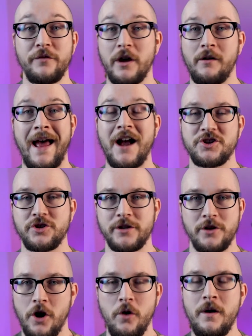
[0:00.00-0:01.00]
movie, I don't
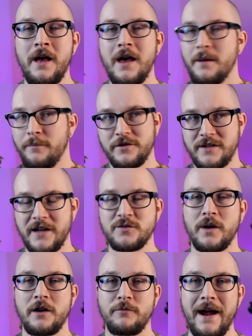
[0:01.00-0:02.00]
actually know, besides
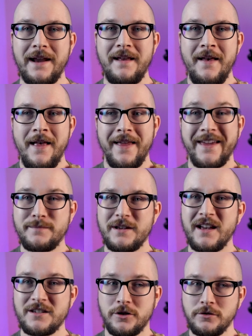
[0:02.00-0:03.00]
what I read, is
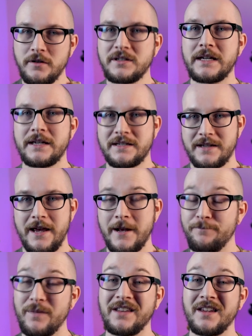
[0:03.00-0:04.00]
because it looks like a
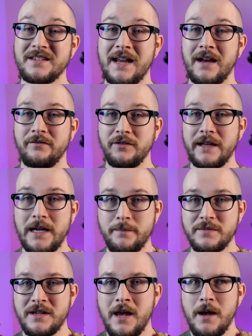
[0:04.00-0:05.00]
snake. It doesn't have
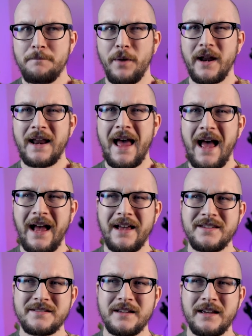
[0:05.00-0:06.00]
limbs, but it
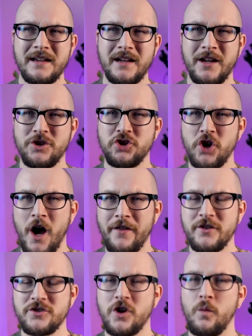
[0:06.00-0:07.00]
has a jaw
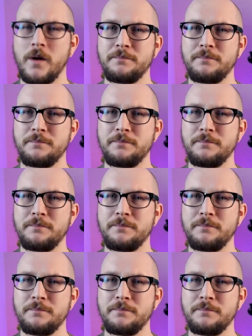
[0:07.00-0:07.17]
that is all